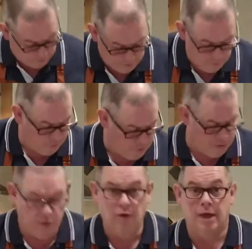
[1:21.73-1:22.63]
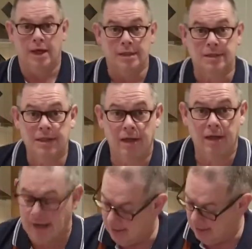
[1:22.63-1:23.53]
What I'm going to do is
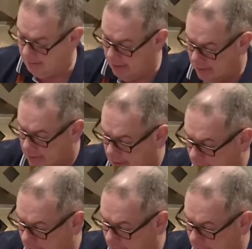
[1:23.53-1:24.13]
lightly mix